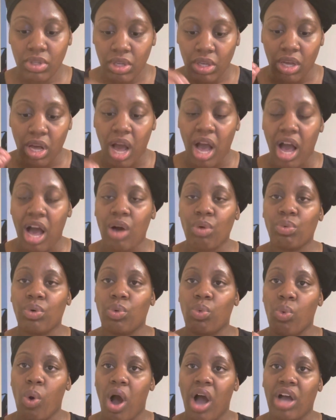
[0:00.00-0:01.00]
God will
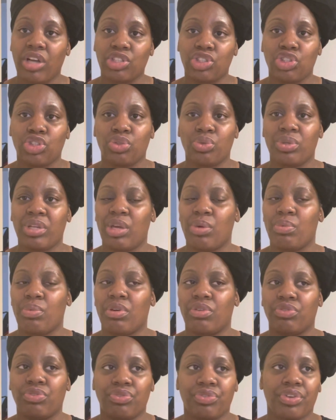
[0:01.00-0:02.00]
wash you. He
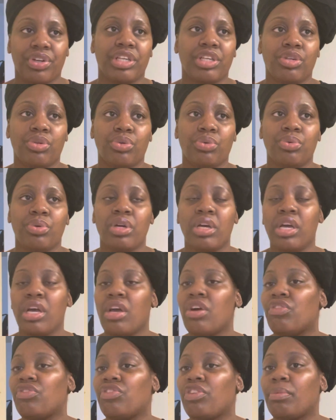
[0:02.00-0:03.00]
will free you
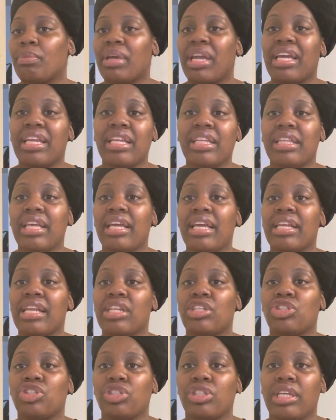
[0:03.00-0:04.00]
from anything
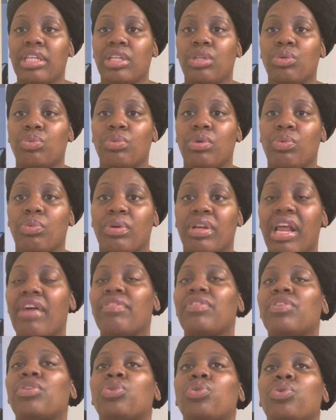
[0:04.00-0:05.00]
that you're dealing with.
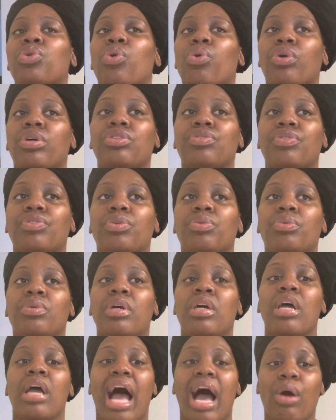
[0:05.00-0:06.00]
Whatever you're going through,
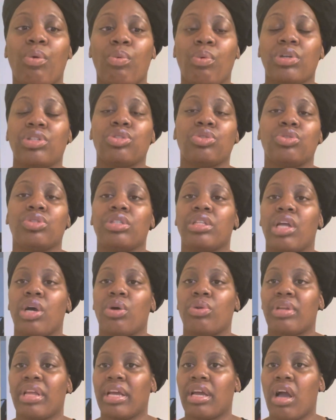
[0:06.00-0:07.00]
I want you to
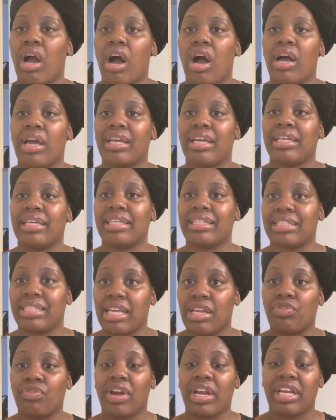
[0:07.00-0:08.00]
know that God is
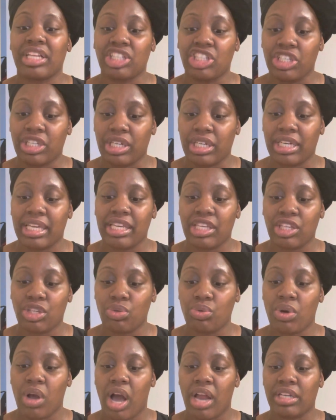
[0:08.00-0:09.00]
getting ready to clean
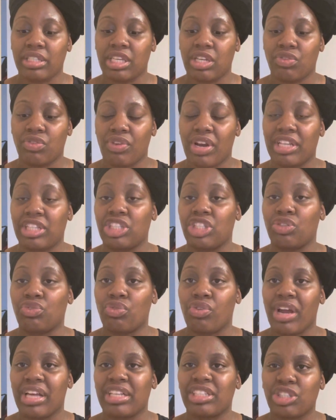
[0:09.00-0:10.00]
you. God is getting ready to
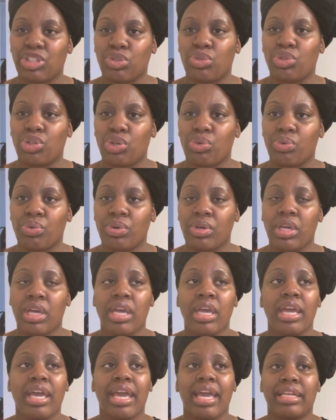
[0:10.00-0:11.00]
rescue you
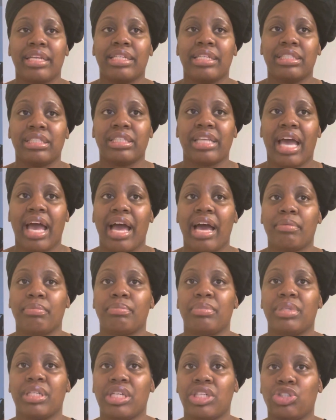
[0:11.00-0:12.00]
in this time,
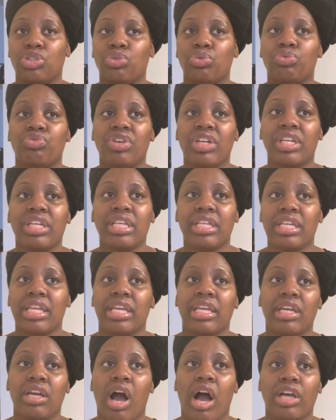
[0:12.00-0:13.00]
because you really
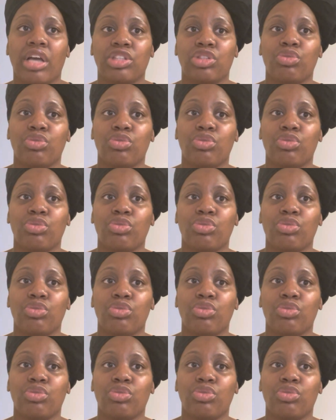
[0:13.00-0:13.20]
need God.